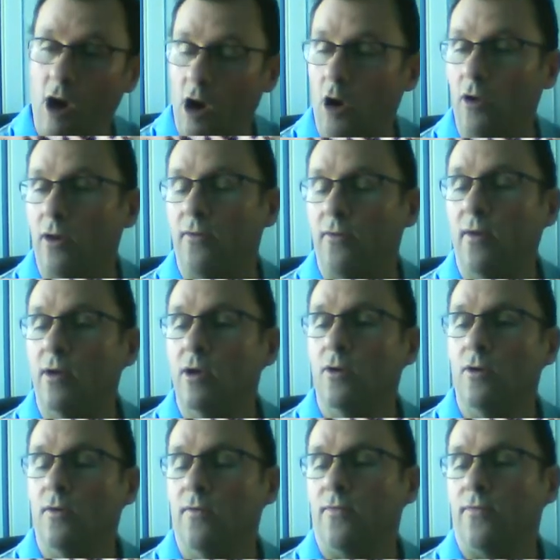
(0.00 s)
on a
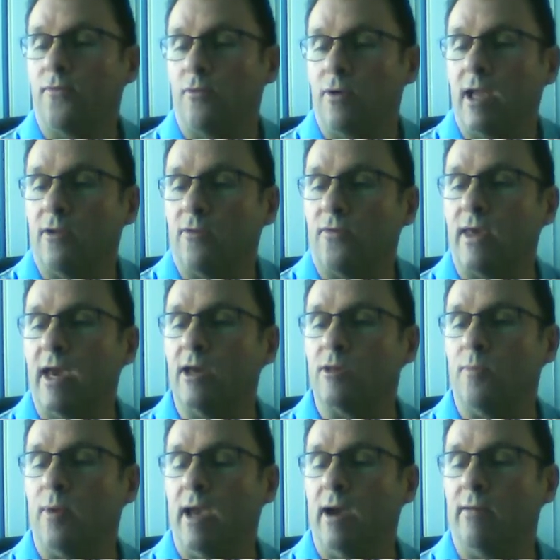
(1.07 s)

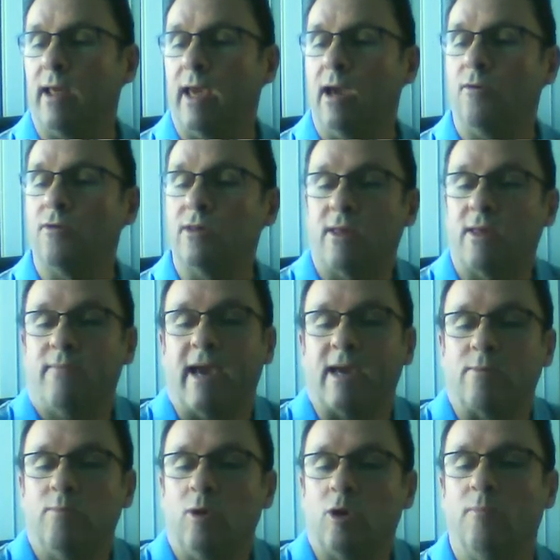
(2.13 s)
£300,000 house, the
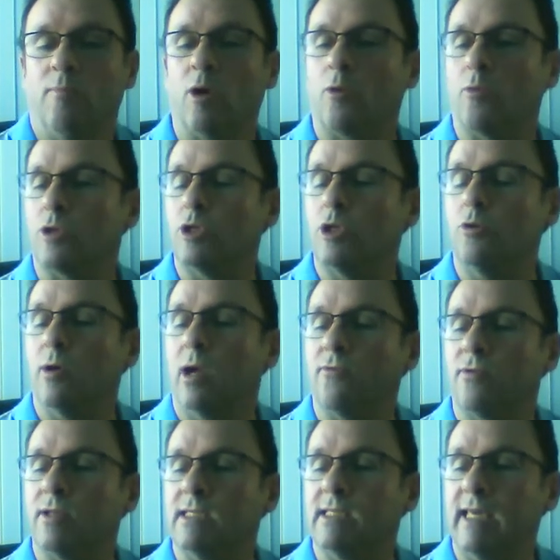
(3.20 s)
maximum you can borrow is
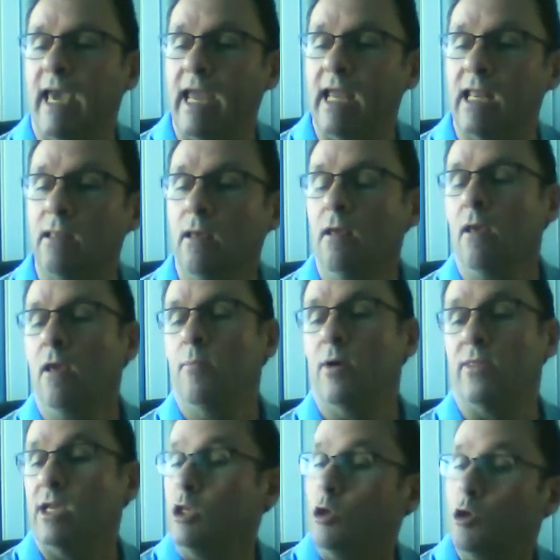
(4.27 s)
210,
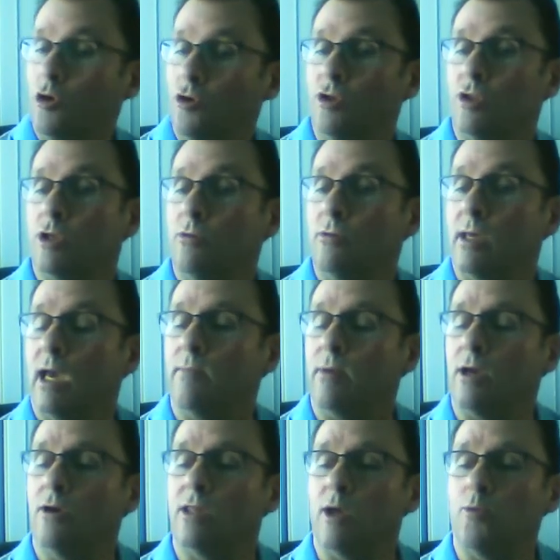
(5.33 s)
but then you couldn't do that
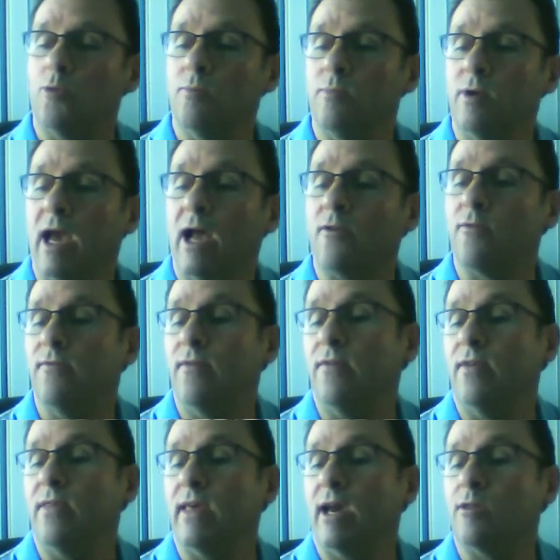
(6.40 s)
because there wouldn't be
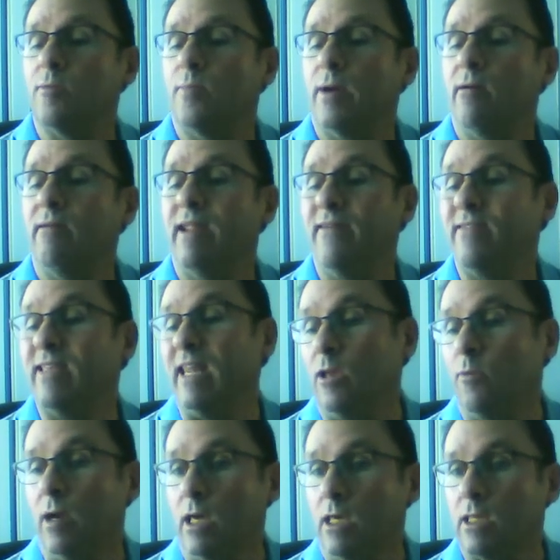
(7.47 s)
£150,000 left
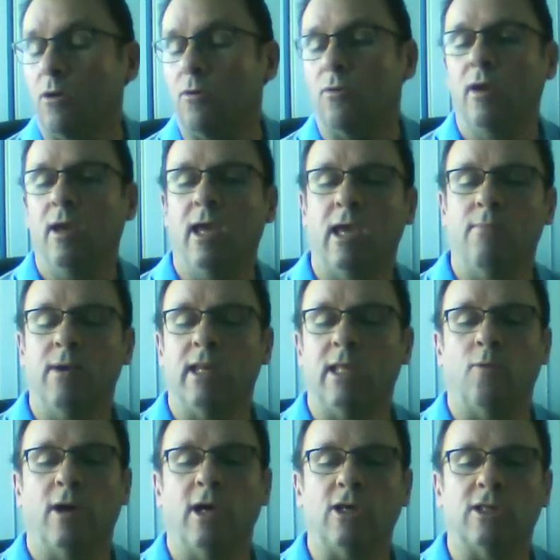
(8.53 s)
anyway. So in
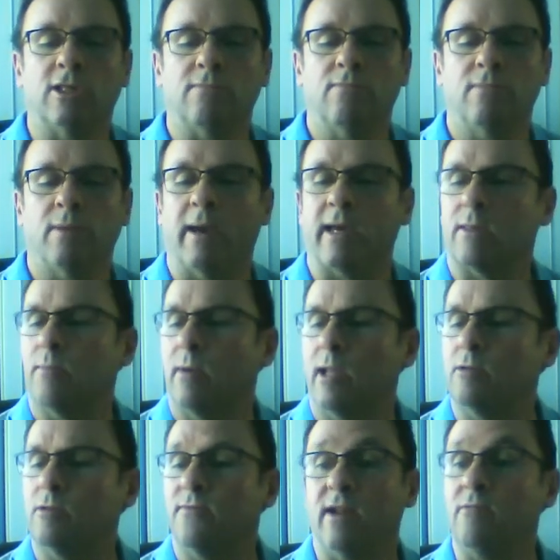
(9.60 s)
many ways, the maximum
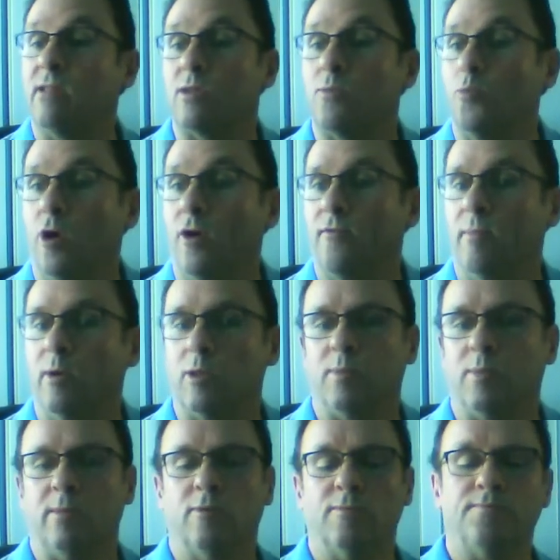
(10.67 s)
loan to value doesn't work for most
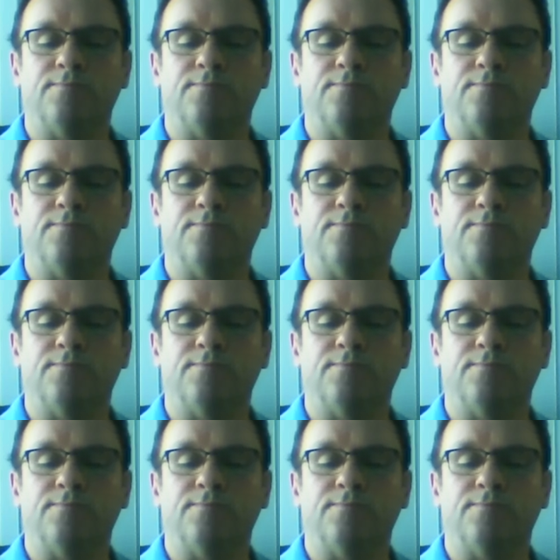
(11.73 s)
people.